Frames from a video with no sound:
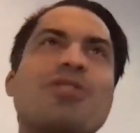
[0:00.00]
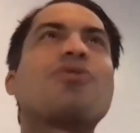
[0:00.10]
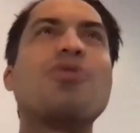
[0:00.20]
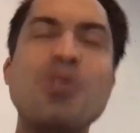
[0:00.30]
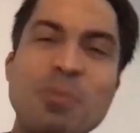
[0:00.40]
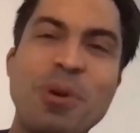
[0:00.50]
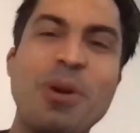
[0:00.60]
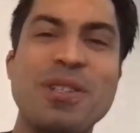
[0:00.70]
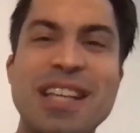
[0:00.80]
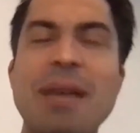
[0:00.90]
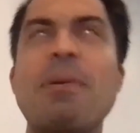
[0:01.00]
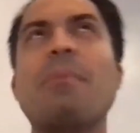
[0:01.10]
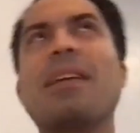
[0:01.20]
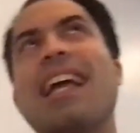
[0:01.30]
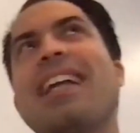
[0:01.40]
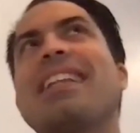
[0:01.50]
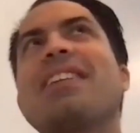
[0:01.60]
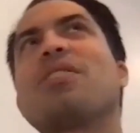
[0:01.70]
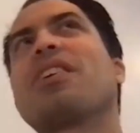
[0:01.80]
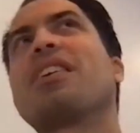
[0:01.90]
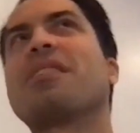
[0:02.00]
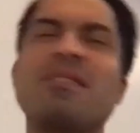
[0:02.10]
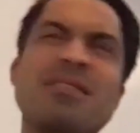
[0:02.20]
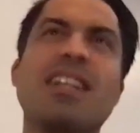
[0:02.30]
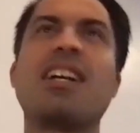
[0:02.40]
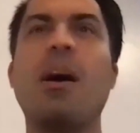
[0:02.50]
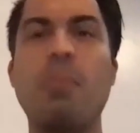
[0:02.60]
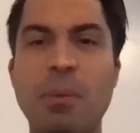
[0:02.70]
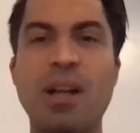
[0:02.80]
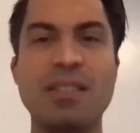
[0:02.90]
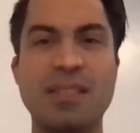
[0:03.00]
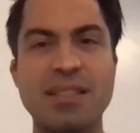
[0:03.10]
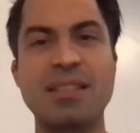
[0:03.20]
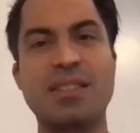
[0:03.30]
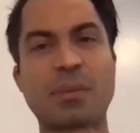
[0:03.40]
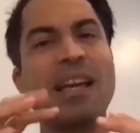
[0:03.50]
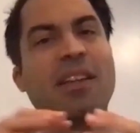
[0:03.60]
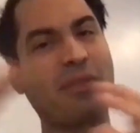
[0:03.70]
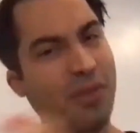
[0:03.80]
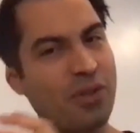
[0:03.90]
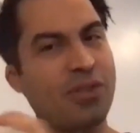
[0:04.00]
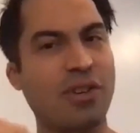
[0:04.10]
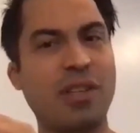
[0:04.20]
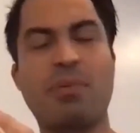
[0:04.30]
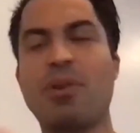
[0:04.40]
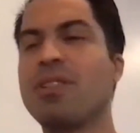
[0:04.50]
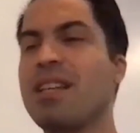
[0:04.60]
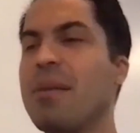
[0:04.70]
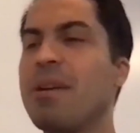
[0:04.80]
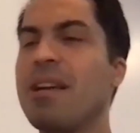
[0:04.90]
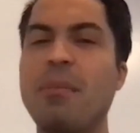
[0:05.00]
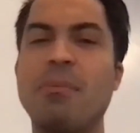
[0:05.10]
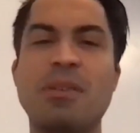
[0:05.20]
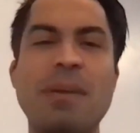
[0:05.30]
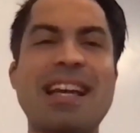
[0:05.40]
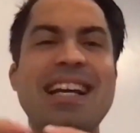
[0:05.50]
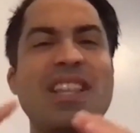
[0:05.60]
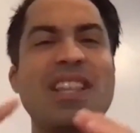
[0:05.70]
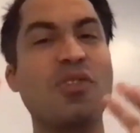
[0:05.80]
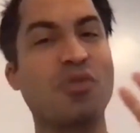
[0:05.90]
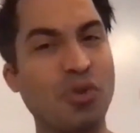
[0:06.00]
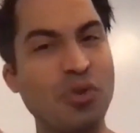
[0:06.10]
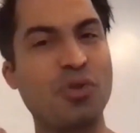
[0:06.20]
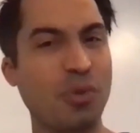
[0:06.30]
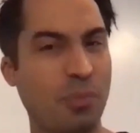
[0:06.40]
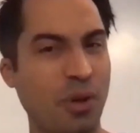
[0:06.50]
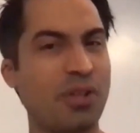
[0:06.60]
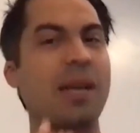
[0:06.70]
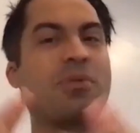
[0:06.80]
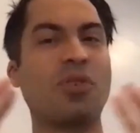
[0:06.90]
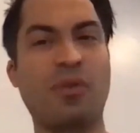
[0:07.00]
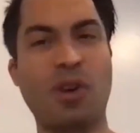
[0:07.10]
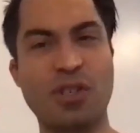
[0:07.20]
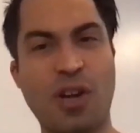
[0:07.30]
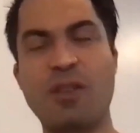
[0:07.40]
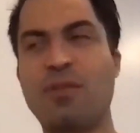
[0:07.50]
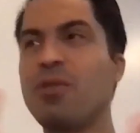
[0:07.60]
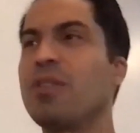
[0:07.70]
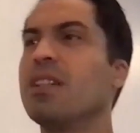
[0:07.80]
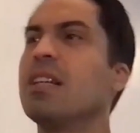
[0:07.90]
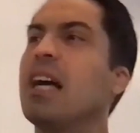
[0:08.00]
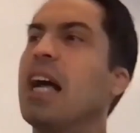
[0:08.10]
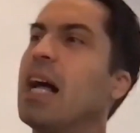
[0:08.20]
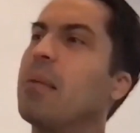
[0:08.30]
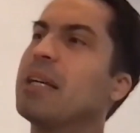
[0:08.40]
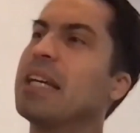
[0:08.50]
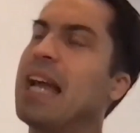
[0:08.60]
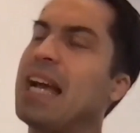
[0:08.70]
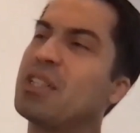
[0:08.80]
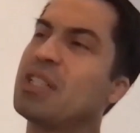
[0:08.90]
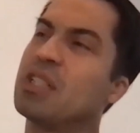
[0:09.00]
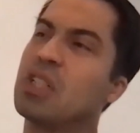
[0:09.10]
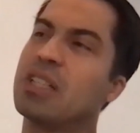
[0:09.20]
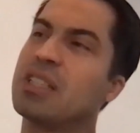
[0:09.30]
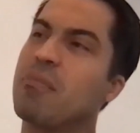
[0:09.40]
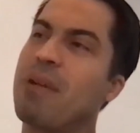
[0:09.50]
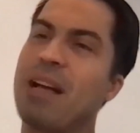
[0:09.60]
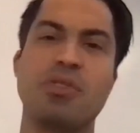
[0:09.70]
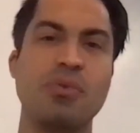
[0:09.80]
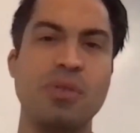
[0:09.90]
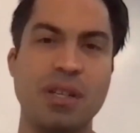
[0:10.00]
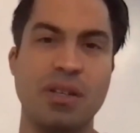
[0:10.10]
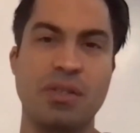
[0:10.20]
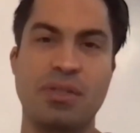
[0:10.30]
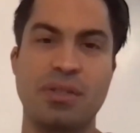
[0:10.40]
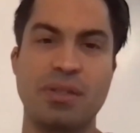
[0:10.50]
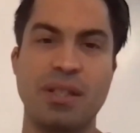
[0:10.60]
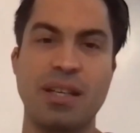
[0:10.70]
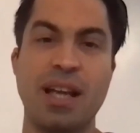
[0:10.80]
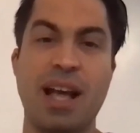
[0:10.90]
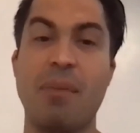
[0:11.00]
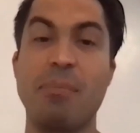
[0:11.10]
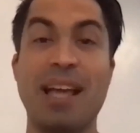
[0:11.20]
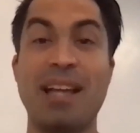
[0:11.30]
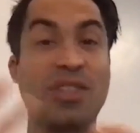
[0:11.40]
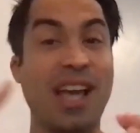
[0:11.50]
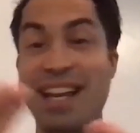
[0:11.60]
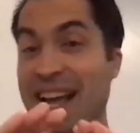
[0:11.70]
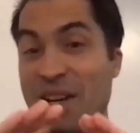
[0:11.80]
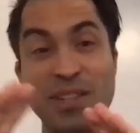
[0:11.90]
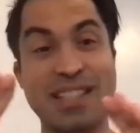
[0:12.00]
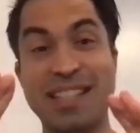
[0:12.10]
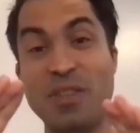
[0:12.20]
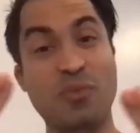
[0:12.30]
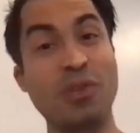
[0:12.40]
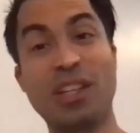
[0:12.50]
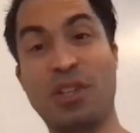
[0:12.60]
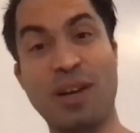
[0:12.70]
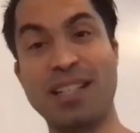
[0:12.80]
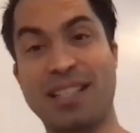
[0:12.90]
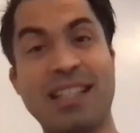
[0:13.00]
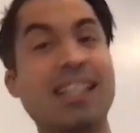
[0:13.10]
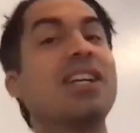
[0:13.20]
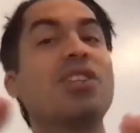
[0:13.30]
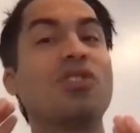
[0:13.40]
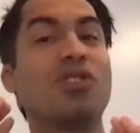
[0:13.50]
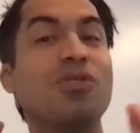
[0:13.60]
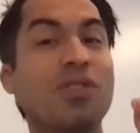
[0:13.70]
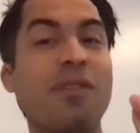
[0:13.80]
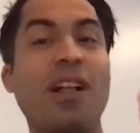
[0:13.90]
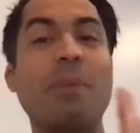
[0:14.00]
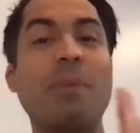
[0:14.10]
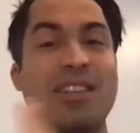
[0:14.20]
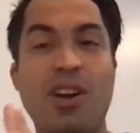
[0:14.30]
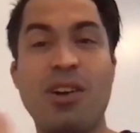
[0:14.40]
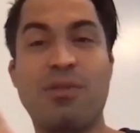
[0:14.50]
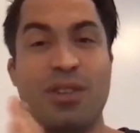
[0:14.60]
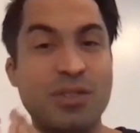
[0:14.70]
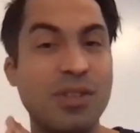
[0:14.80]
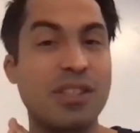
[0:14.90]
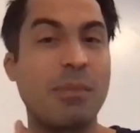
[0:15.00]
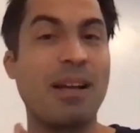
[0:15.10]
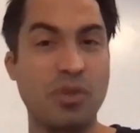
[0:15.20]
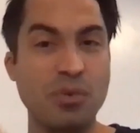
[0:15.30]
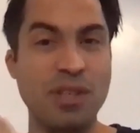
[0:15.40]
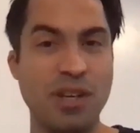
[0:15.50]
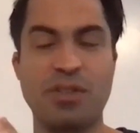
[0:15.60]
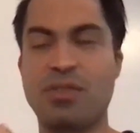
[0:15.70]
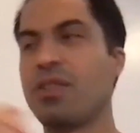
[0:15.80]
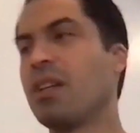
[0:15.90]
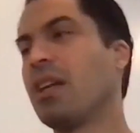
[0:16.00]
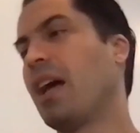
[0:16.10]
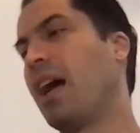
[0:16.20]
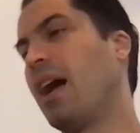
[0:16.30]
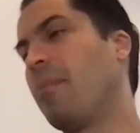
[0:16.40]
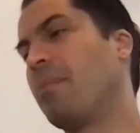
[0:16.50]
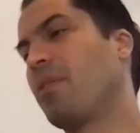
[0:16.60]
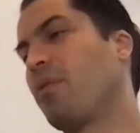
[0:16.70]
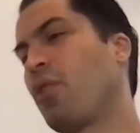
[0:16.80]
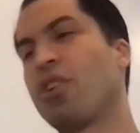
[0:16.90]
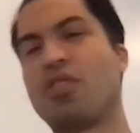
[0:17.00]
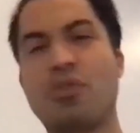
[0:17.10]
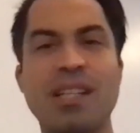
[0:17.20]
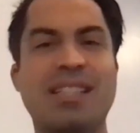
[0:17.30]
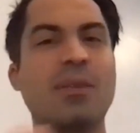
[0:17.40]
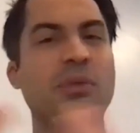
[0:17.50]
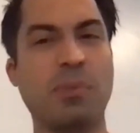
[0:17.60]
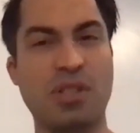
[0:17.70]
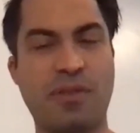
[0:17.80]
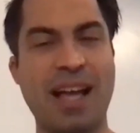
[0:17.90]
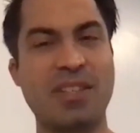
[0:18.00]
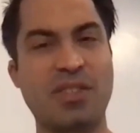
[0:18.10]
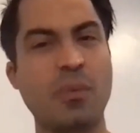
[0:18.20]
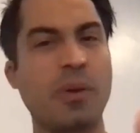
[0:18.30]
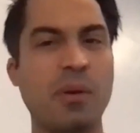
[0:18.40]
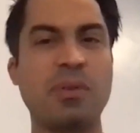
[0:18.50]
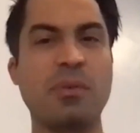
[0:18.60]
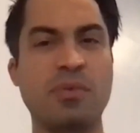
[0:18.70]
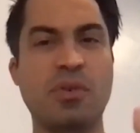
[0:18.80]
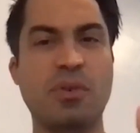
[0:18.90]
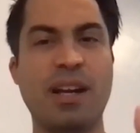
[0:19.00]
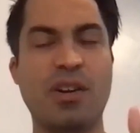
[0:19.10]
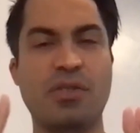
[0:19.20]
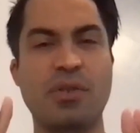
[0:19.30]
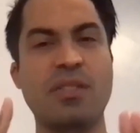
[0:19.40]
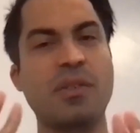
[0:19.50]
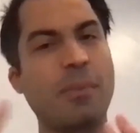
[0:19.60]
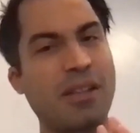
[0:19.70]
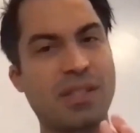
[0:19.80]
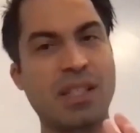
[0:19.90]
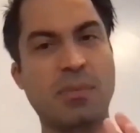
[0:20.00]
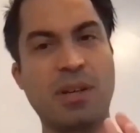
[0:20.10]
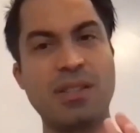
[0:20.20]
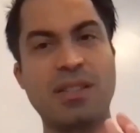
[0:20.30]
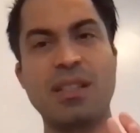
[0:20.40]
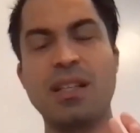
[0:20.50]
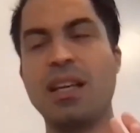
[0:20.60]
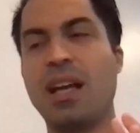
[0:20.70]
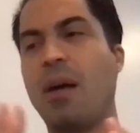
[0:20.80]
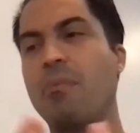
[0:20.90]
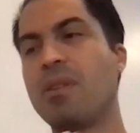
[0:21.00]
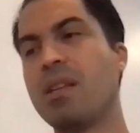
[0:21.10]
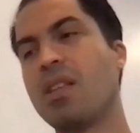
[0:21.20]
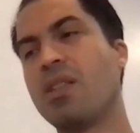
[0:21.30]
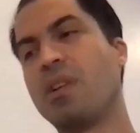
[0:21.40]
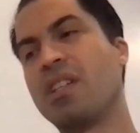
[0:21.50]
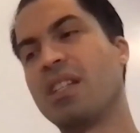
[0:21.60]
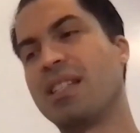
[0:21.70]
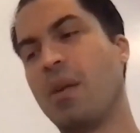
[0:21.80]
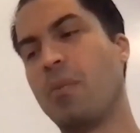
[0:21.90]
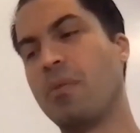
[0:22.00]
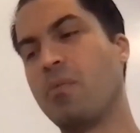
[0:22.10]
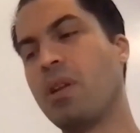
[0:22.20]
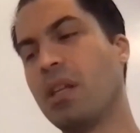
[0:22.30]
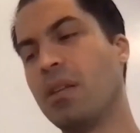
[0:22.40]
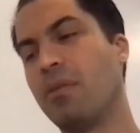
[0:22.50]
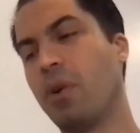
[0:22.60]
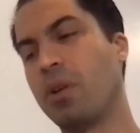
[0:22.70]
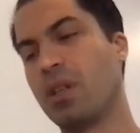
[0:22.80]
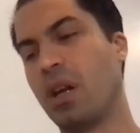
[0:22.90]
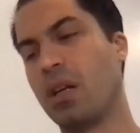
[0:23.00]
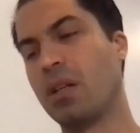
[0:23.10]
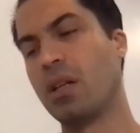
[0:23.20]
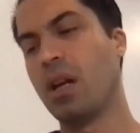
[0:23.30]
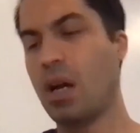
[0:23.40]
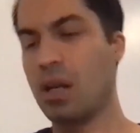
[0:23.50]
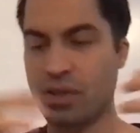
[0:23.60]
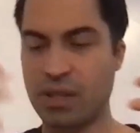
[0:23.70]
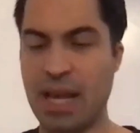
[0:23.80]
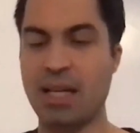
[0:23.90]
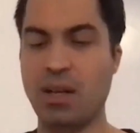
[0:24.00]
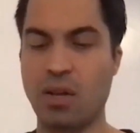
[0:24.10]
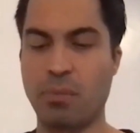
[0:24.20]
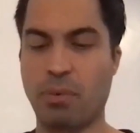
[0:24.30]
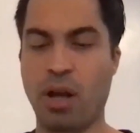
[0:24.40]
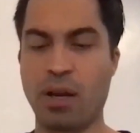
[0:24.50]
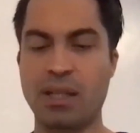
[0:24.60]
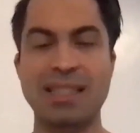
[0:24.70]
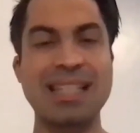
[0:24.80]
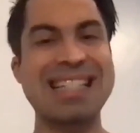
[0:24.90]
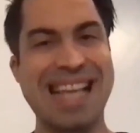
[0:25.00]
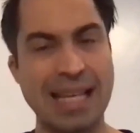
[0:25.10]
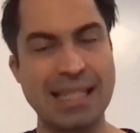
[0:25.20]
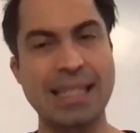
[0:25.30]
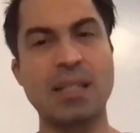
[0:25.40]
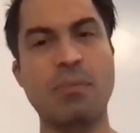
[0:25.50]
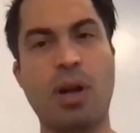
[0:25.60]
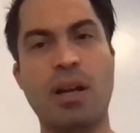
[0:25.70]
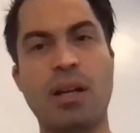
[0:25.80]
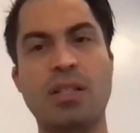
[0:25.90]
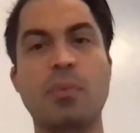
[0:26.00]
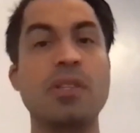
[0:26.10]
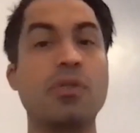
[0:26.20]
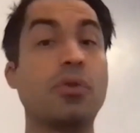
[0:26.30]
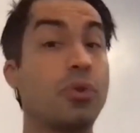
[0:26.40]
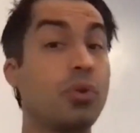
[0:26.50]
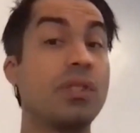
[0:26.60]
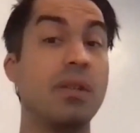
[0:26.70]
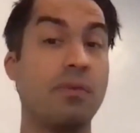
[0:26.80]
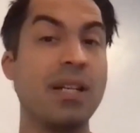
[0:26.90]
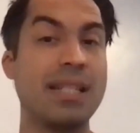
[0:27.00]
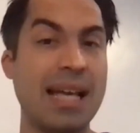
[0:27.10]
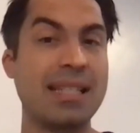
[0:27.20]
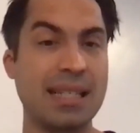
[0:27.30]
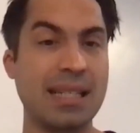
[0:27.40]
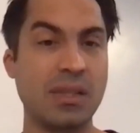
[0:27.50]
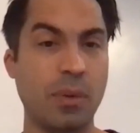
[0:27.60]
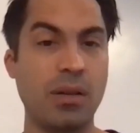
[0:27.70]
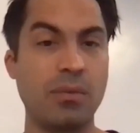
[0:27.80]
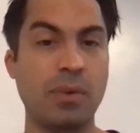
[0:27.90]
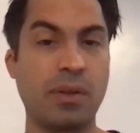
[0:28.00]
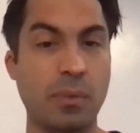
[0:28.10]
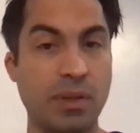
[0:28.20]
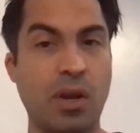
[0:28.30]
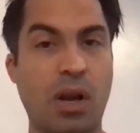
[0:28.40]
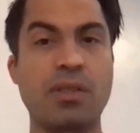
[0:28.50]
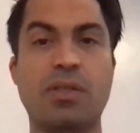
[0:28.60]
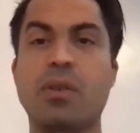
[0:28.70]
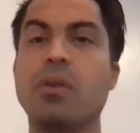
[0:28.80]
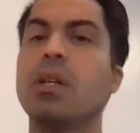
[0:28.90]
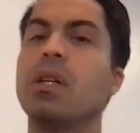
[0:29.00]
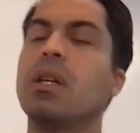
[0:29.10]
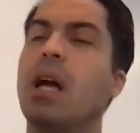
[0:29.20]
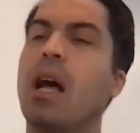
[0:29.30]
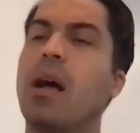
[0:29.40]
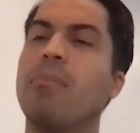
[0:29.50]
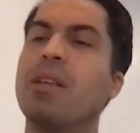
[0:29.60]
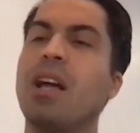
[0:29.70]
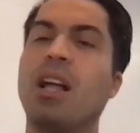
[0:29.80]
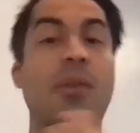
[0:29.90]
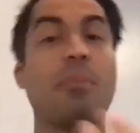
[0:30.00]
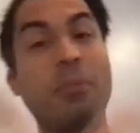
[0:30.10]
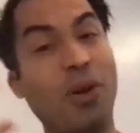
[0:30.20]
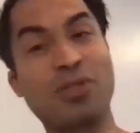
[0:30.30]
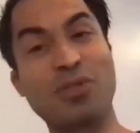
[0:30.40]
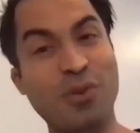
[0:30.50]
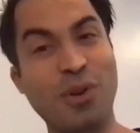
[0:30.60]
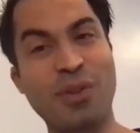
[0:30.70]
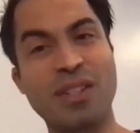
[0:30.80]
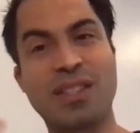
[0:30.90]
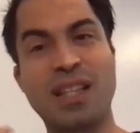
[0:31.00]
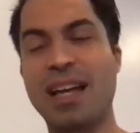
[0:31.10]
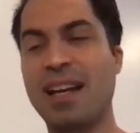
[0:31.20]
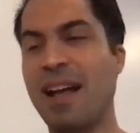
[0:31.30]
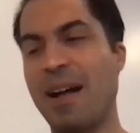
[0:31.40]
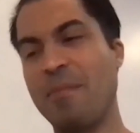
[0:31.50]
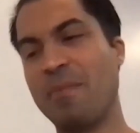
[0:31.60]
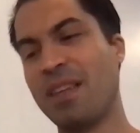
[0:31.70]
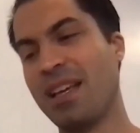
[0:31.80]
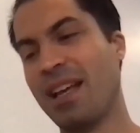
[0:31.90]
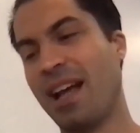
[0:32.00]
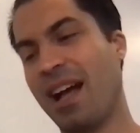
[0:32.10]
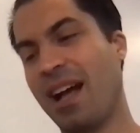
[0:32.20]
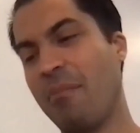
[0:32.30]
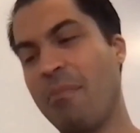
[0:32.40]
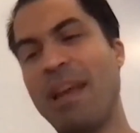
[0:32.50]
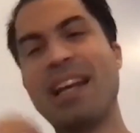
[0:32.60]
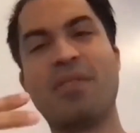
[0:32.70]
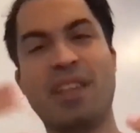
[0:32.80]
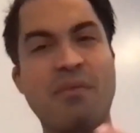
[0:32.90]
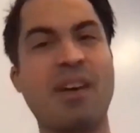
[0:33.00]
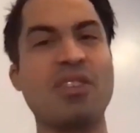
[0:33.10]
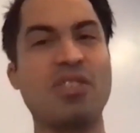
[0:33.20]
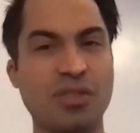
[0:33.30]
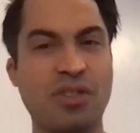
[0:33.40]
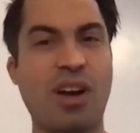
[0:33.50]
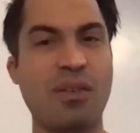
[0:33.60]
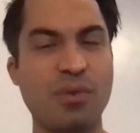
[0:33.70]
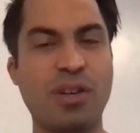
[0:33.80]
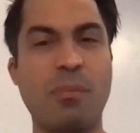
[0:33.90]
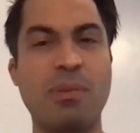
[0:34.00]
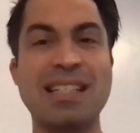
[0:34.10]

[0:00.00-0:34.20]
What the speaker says: true prototype, I mean, that took a couple months to make the first early prototype, but to make the true prototype, so for our dog food, it actually took us about 2 years. And I know this sounds really crazy. To develop a dog food, it took us about 2 years. For our treats, it was much faster. We were able to create our treats in about 6 months. The reason is that we really focus on understanding all the products, testing the products. We do cruelty-free testing as well with dogs. So a lot of people also don't know this, that many of the conventional dog food companies